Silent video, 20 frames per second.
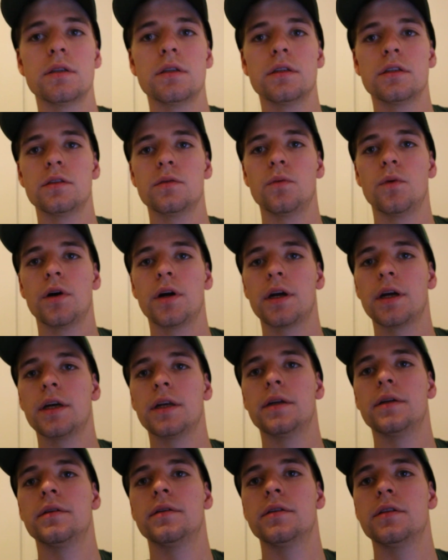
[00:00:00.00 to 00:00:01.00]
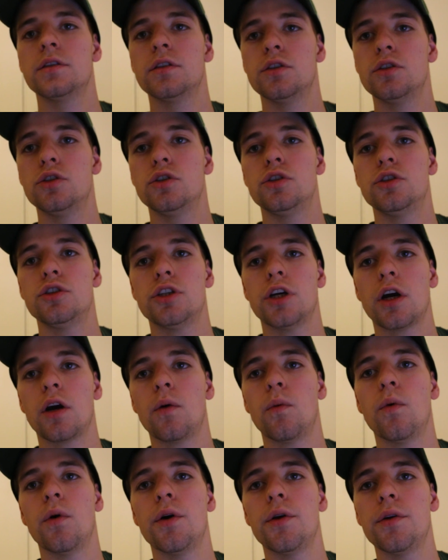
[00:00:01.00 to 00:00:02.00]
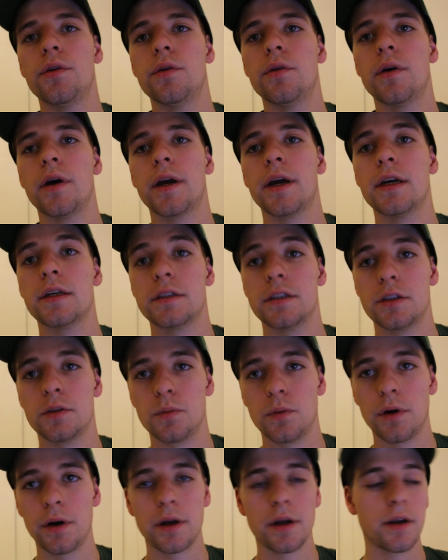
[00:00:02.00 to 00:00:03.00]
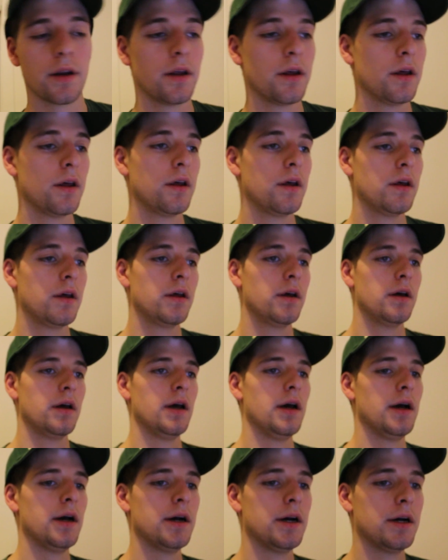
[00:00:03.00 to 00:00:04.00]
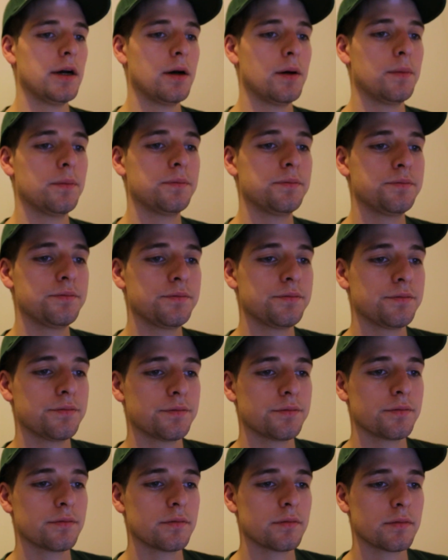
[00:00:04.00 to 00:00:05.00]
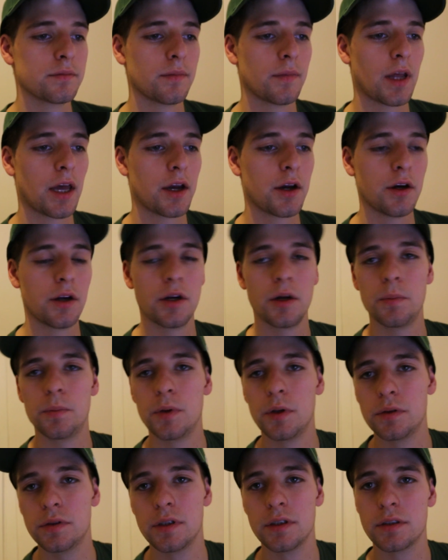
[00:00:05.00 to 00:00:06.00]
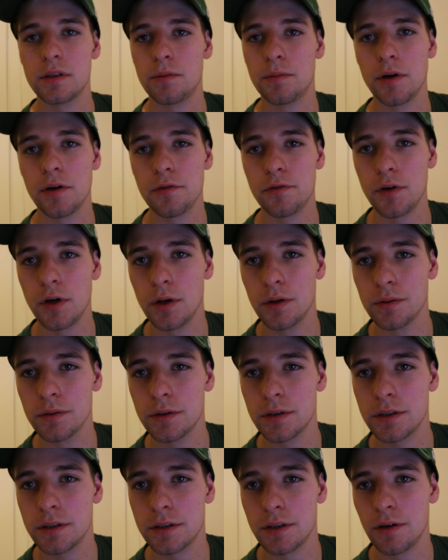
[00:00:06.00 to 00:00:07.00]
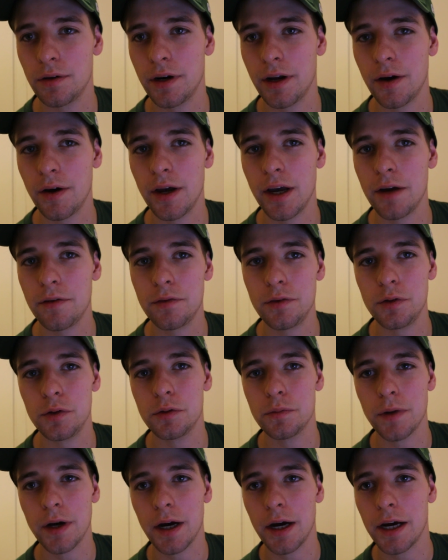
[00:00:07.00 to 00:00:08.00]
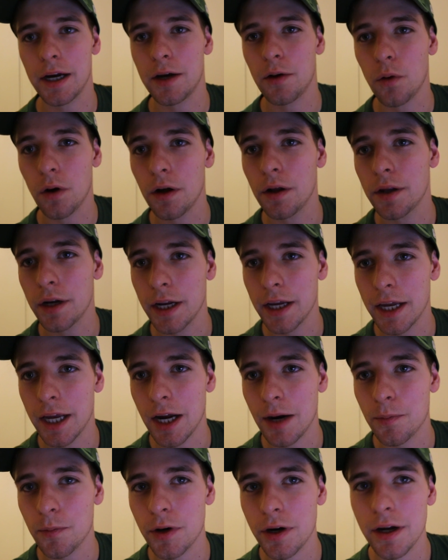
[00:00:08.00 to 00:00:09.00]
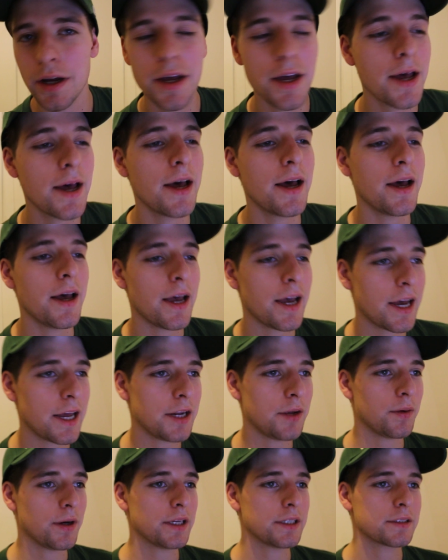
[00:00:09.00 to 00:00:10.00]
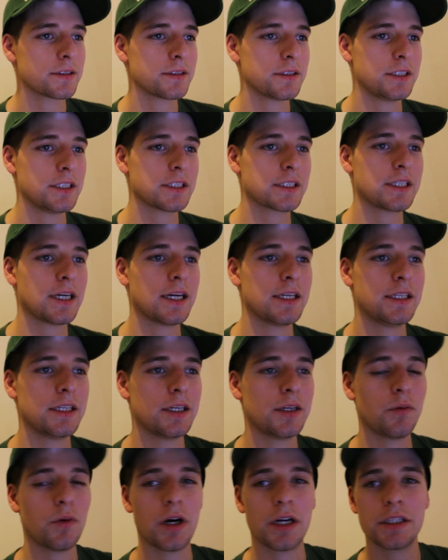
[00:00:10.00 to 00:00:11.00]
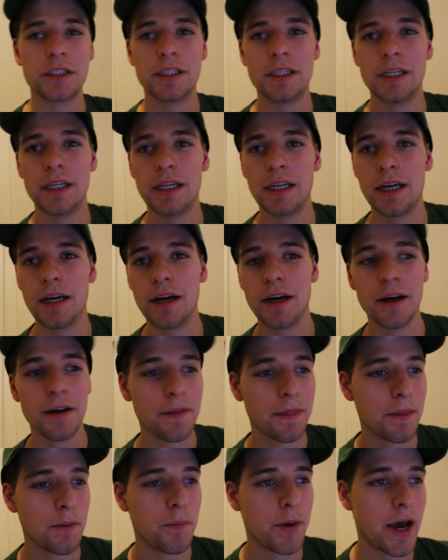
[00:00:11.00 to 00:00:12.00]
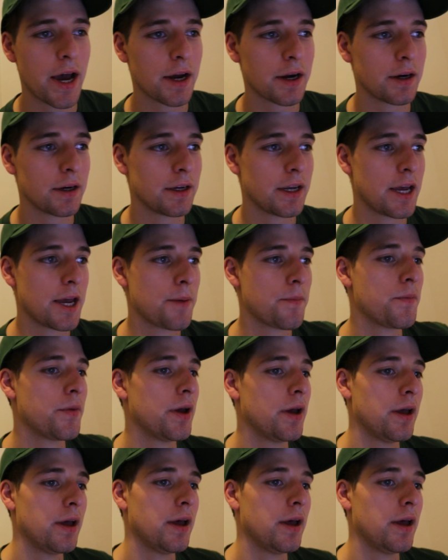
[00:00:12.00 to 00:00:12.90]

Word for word: It's working. Check one, two. I guess it's working. Um, I couldn't upload this on my phone, so now I have to use my high quality camera. Anyways, just got done watching the uh, the Packer game.